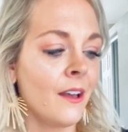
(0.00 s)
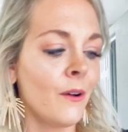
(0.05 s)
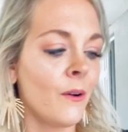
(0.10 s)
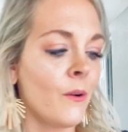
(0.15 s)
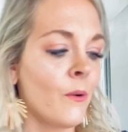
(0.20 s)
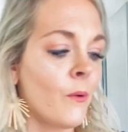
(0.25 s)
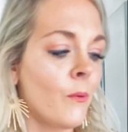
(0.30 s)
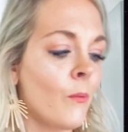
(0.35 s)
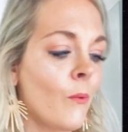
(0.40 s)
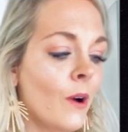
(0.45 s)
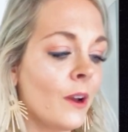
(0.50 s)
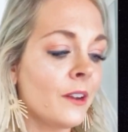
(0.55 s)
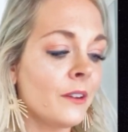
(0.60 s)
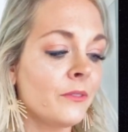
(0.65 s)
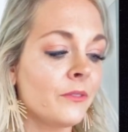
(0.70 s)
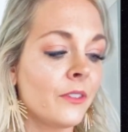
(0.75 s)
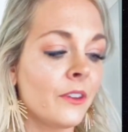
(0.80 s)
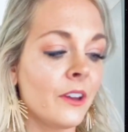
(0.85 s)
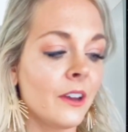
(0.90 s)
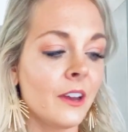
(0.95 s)
One of
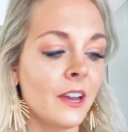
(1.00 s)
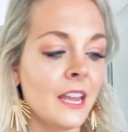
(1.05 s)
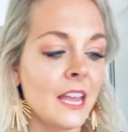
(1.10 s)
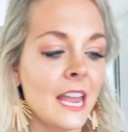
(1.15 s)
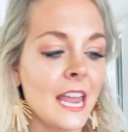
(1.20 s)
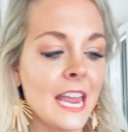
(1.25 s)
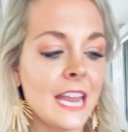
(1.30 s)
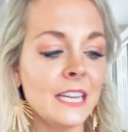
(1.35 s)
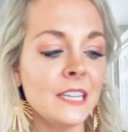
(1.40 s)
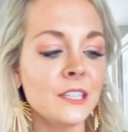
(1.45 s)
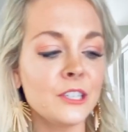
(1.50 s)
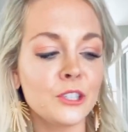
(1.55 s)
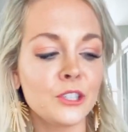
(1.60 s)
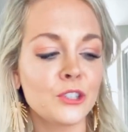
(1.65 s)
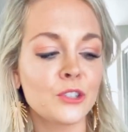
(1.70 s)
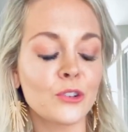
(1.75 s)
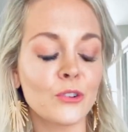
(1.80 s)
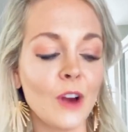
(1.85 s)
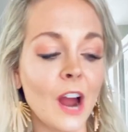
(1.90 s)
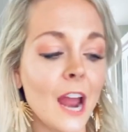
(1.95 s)
the
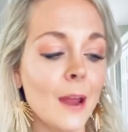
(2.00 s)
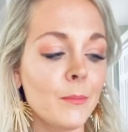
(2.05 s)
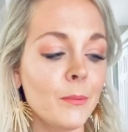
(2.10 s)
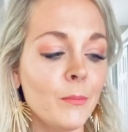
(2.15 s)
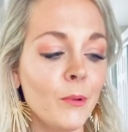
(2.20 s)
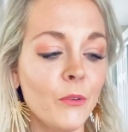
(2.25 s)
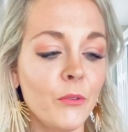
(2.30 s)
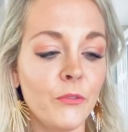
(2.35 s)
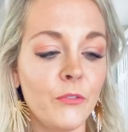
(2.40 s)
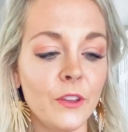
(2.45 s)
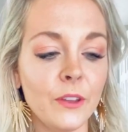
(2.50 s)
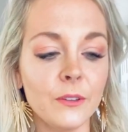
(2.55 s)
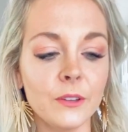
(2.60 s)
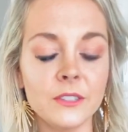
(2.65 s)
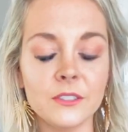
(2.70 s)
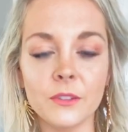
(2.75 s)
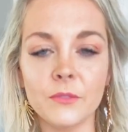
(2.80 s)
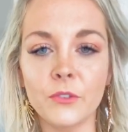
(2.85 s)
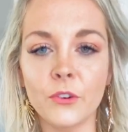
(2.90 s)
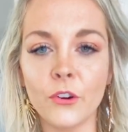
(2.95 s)
indescribable feelings
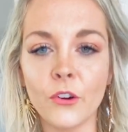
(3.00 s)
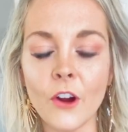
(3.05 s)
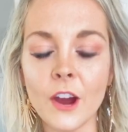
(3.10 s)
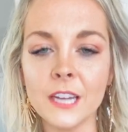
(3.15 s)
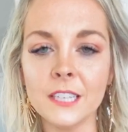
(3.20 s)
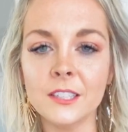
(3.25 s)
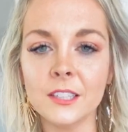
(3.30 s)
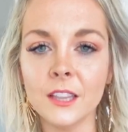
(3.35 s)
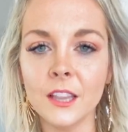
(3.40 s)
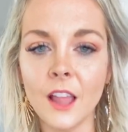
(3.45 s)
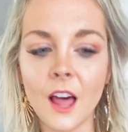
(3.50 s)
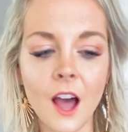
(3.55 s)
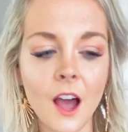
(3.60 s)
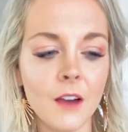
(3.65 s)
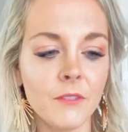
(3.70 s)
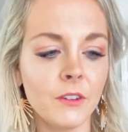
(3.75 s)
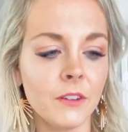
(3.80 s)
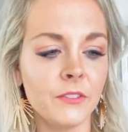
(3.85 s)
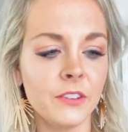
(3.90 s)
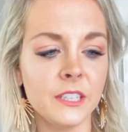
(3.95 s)
of Christ's love,
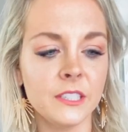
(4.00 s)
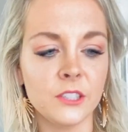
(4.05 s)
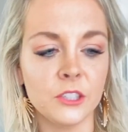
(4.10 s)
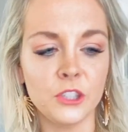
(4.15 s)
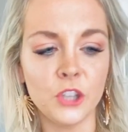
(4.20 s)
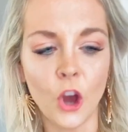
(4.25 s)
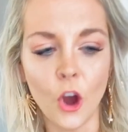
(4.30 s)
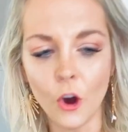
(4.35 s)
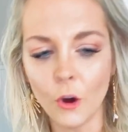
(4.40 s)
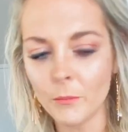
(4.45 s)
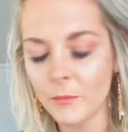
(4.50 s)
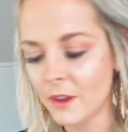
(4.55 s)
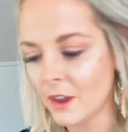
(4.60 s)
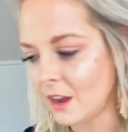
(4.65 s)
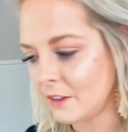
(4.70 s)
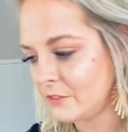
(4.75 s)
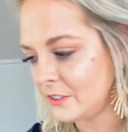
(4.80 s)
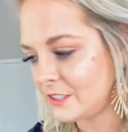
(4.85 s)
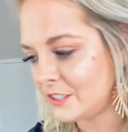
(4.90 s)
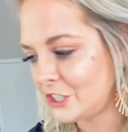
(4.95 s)
of His atonement, of
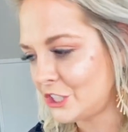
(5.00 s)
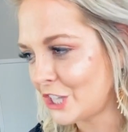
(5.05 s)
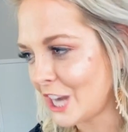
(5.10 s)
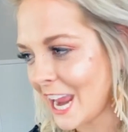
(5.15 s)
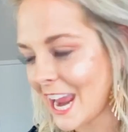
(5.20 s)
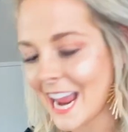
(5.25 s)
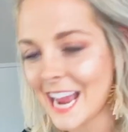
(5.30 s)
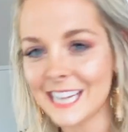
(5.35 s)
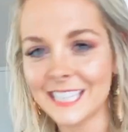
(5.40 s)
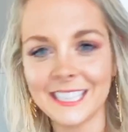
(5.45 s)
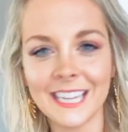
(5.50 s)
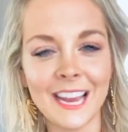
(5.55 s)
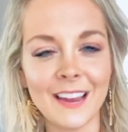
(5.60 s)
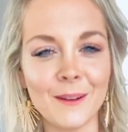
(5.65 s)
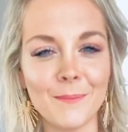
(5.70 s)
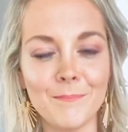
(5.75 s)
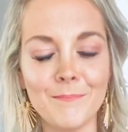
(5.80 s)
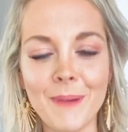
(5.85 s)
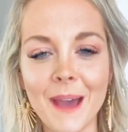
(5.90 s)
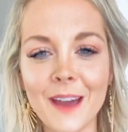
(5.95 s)
His chance at a
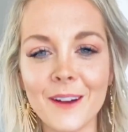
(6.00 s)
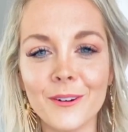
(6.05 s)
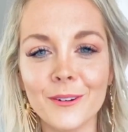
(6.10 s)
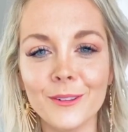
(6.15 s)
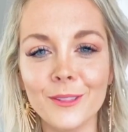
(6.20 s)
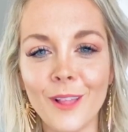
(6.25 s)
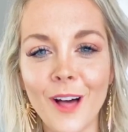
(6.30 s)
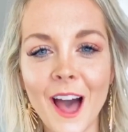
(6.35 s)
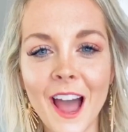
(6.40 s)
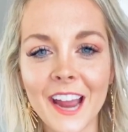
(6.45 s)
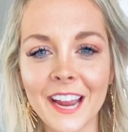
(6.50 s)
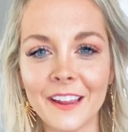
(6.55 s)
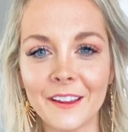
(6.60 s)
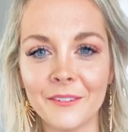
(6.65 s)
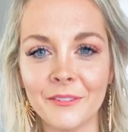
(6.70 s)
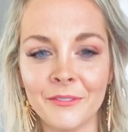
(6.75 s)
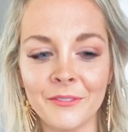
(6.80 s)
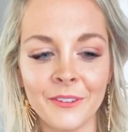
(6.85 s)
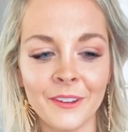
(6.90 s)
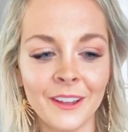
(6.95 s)
better
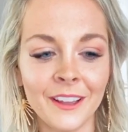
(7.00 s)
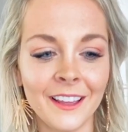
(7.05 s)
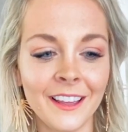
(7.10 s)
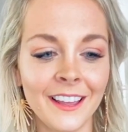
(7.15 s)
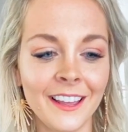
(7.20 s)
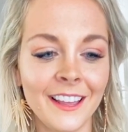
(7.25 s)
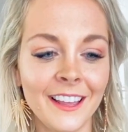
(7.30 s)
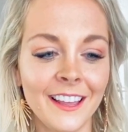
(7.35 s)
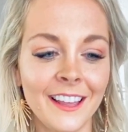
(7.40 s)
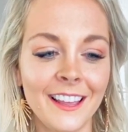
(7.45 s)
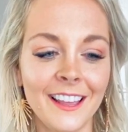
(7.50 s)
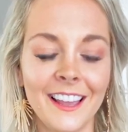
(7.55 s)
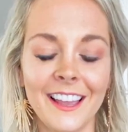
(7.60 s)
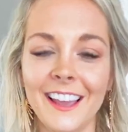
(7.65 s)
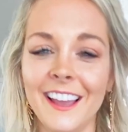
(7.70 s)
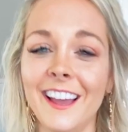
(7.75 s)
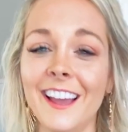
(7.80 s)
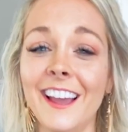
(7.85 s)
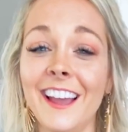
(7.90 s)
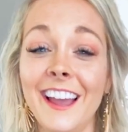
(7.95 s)
life.
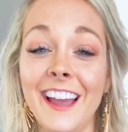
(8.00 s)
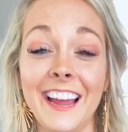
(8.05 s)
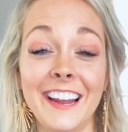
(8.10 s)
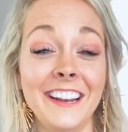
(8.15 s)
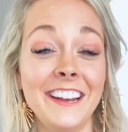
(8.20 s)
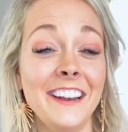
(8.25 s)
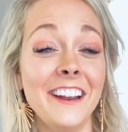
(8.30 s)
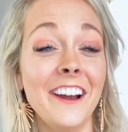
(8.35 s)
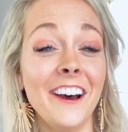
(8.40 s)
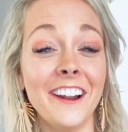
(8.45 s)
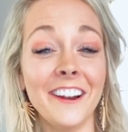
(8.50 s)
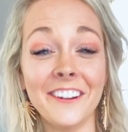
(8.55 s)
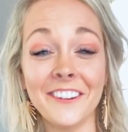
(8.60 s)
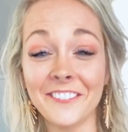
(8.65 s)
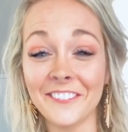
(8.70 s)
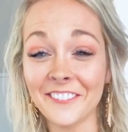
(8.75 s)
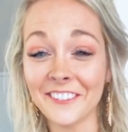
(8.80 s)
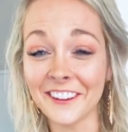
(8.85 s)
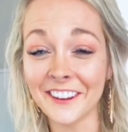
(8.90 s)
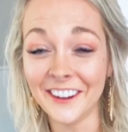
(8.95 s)
And none of
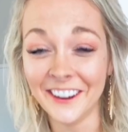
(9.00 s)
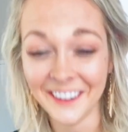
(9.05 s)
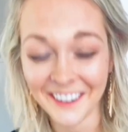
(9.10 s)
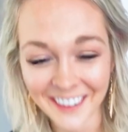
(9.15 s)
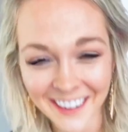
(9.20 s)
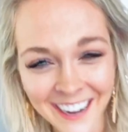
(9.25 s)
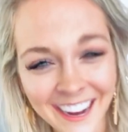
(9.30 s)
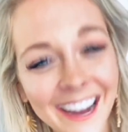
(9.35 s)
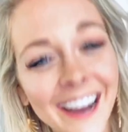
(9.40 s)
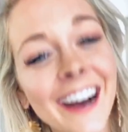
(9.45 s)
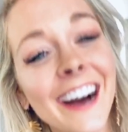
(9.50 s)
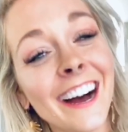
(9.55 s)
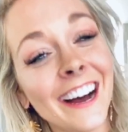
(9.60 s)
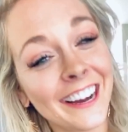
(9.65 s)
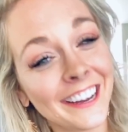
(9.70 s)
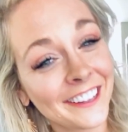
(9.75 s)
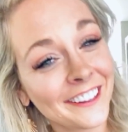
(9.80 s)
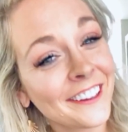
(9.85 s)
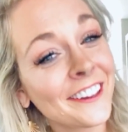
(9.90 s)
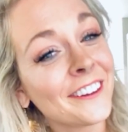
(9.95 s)
you,
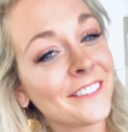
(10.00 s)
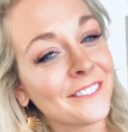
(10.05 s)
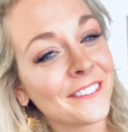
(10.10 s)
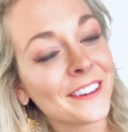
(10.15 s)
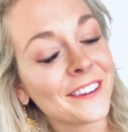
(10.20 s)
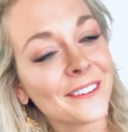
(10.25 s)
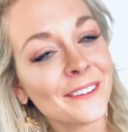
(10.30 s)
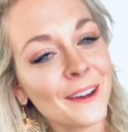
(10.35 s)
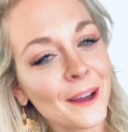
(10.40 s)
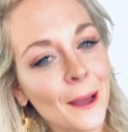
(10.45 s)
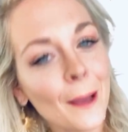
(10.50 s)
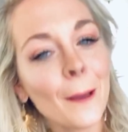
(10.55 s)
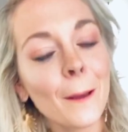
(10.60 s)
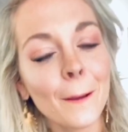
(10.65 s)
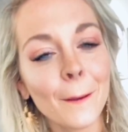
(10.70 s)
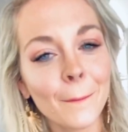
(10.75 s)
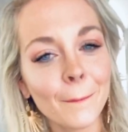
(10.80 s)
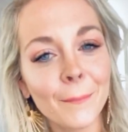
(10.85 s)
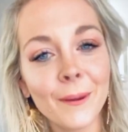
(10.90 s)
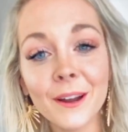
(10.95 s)
I love you,
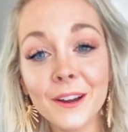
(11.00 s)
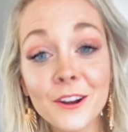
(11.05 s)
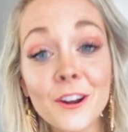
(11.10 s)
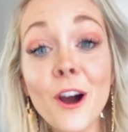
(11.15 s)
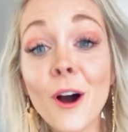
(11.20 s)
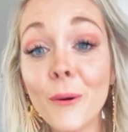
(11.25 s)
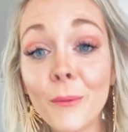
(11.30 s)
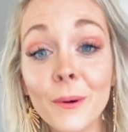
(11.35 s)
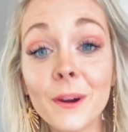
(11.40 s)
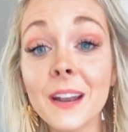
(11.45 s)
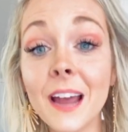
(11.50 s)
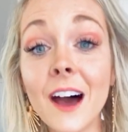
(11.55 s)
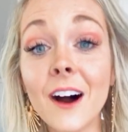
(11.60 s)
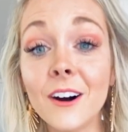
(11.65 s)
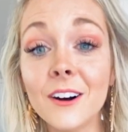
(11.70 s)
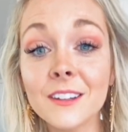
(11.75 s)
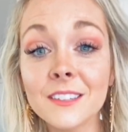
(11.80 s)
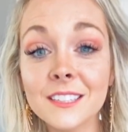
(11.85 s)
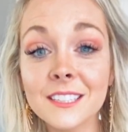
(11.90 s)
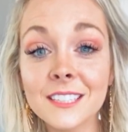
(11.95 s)
but no one
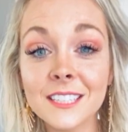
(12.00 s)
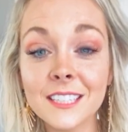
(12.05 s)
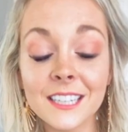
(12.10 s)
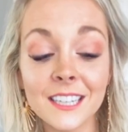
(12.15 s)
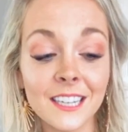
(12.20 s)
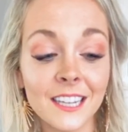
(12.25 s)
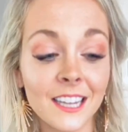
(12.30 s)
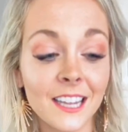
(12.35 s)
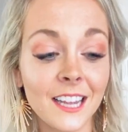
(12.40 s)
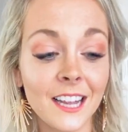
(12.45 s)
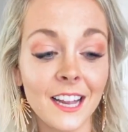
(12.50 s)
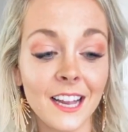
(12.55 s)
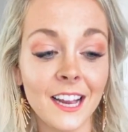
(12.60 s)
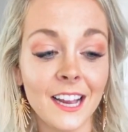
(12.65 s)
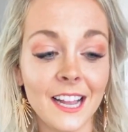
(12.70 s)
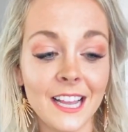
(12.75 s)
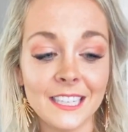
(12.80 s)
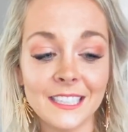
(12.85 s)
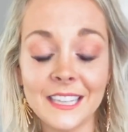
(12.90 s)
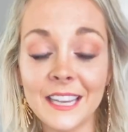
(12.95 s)
else
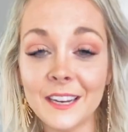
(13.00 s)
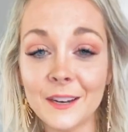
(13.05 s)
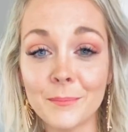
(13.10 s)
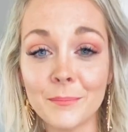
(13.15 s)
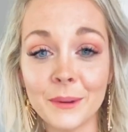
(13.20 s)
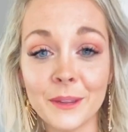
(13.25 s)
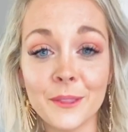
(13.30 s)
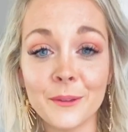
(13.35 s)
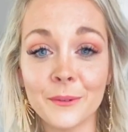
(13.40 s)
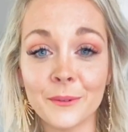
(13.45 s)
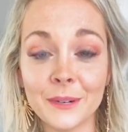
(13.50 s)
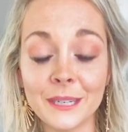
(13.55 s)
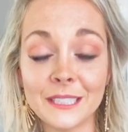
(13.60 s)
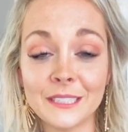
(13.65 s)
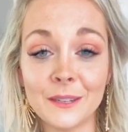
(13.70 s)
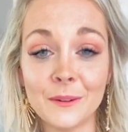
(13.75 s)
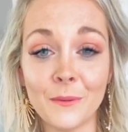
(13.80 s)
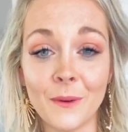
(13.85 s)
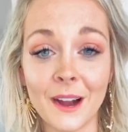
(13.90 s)
is going to be the reason why